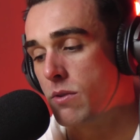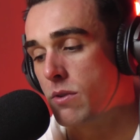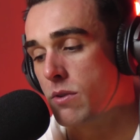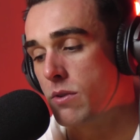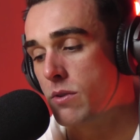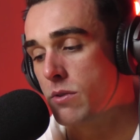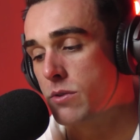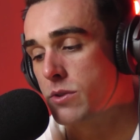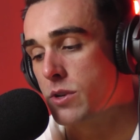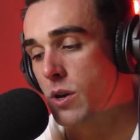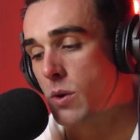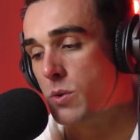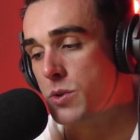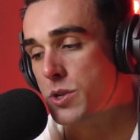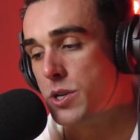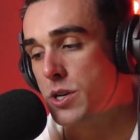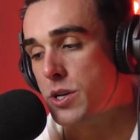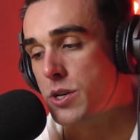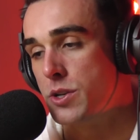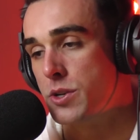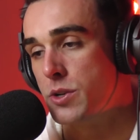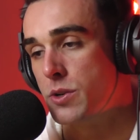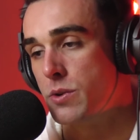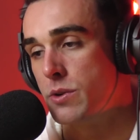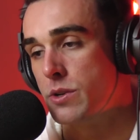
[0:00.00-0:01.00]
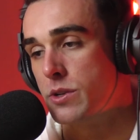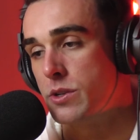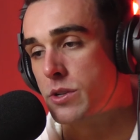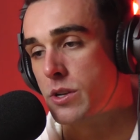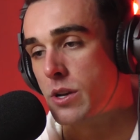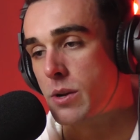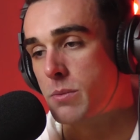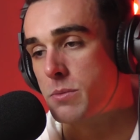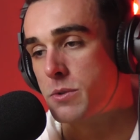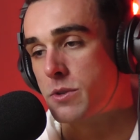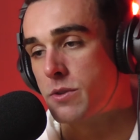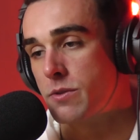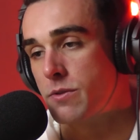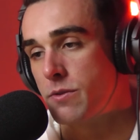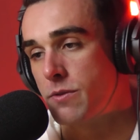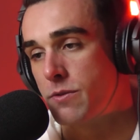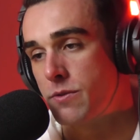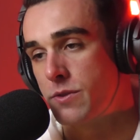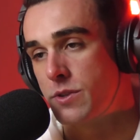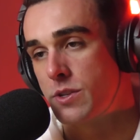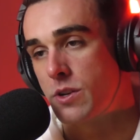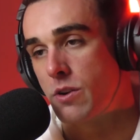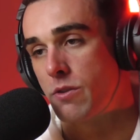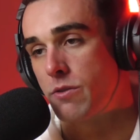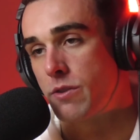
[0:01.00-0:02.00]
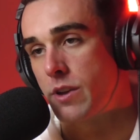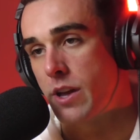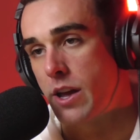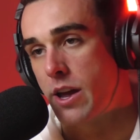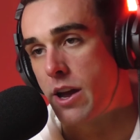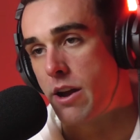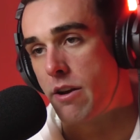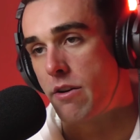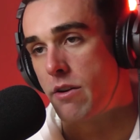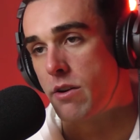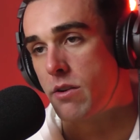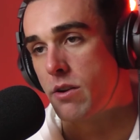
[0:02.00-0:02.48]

told you to do in terms of self-care and